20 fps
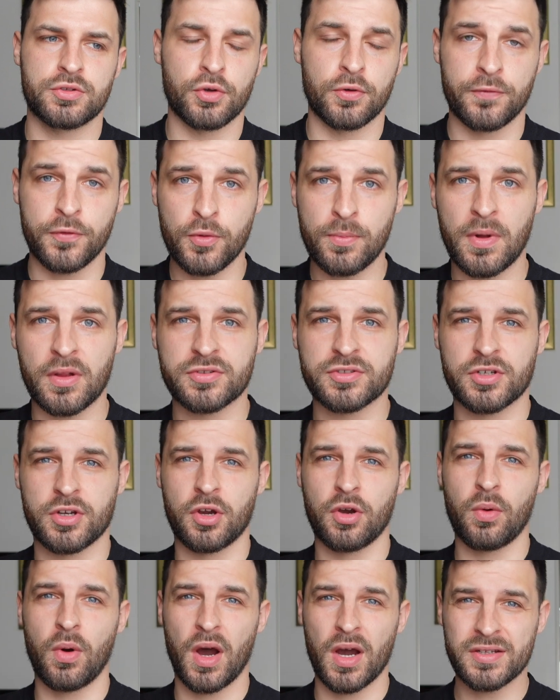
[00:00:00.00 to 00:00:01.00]
So a few months
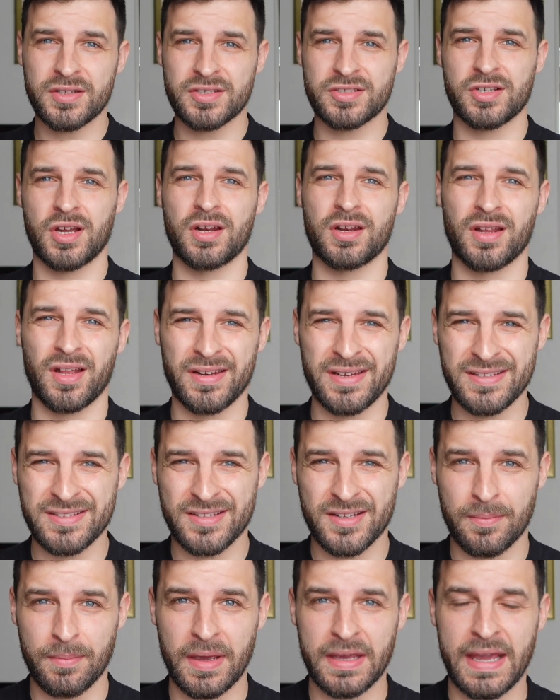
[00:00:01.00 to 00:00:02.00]
ago, I decided I
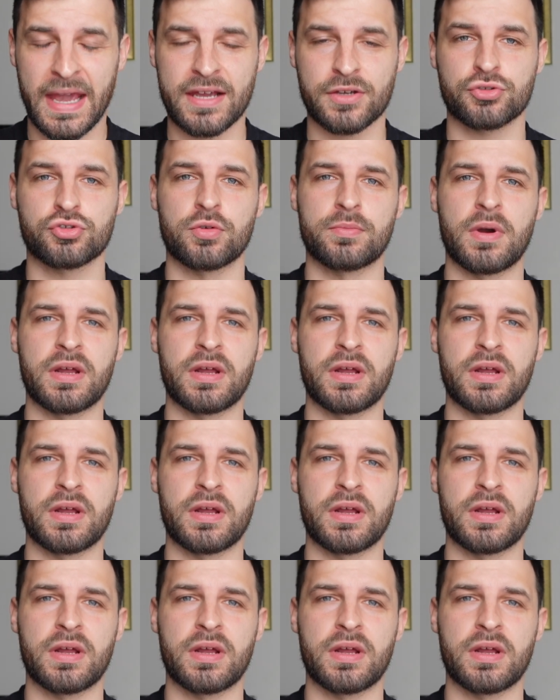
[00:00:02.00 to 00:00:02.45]
needed to make extra